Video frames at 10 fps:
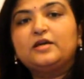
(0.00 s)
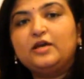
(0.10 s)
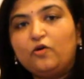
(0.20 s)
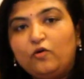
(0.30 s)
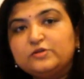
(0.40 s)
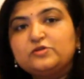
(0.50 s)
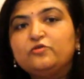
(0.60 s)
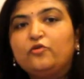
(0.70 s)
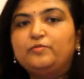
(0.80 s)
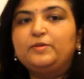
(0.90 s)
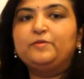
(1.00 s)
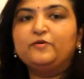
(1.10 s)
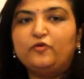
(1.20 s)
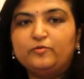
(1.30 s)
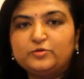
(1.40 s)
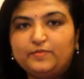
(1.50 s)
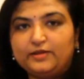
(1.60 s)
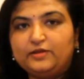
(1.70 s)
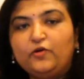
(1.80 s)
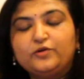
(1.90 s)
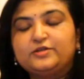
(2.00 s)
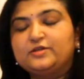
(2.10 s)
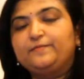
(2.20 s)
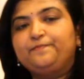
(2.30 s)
can also not be performed by the auditor.